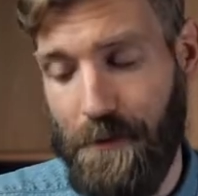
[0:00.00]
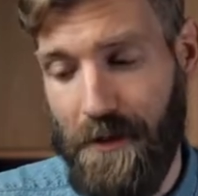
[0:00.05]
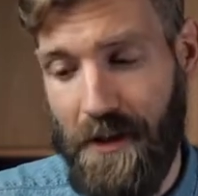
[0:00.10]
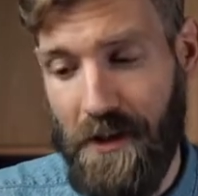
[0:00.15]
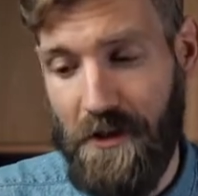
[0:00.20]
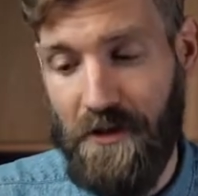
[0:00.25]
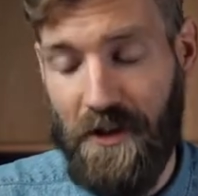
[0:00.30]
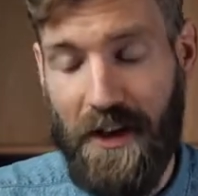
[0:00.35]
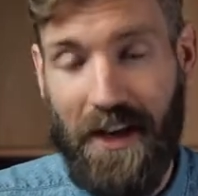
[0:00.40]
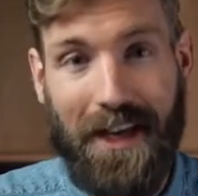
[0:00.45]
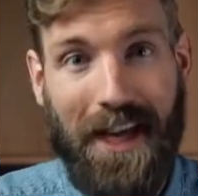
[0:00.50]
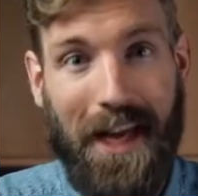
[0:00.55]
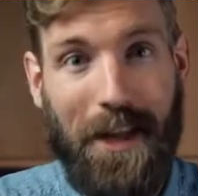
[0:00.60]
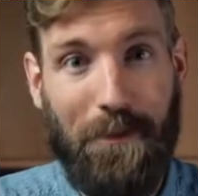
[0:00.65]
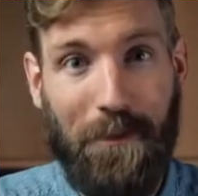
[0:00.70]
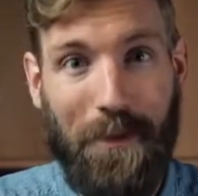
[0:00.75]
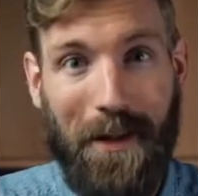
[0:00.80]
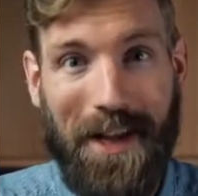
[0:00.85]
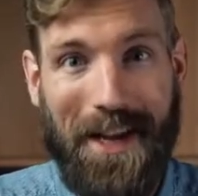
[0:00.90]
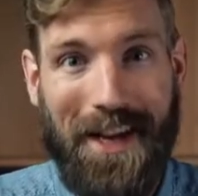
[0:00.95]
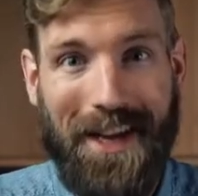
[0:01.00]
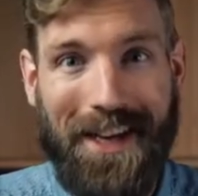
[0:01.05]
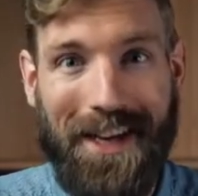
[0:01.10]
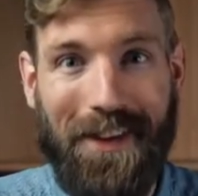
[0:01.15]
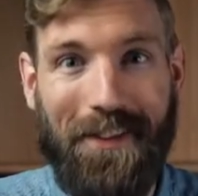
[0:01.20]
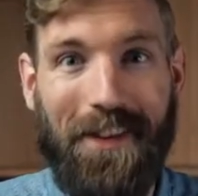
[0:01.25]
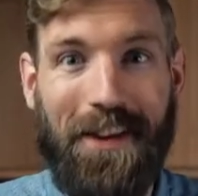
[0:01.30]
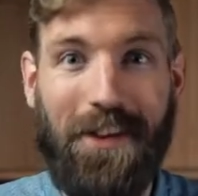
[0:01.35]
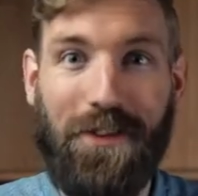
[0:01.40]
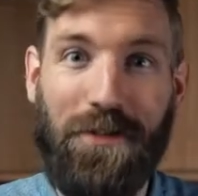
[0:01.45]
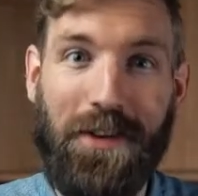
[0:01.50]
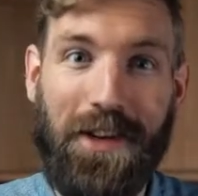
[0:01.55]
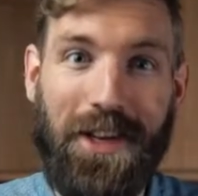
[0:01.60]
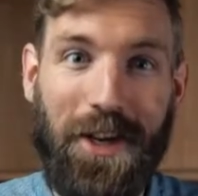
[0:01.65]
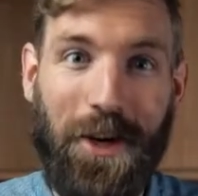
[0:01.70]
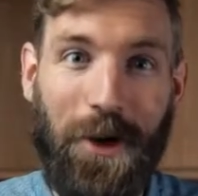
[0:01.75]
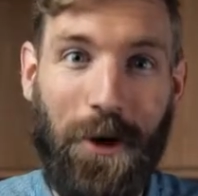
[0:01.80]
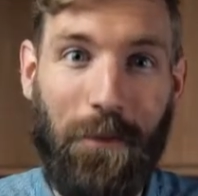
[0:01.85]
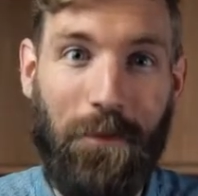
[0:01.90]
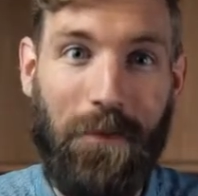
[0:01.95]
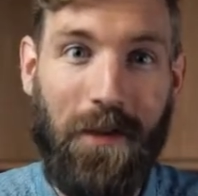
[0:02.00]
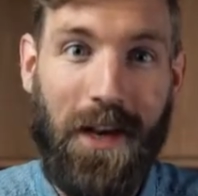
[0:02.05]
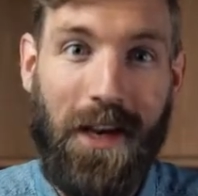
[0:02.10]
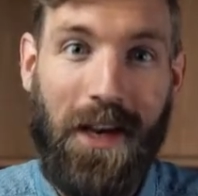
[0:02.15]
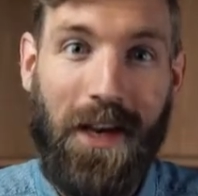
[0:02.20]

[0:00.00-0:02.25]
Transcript: teaching and playing in this video.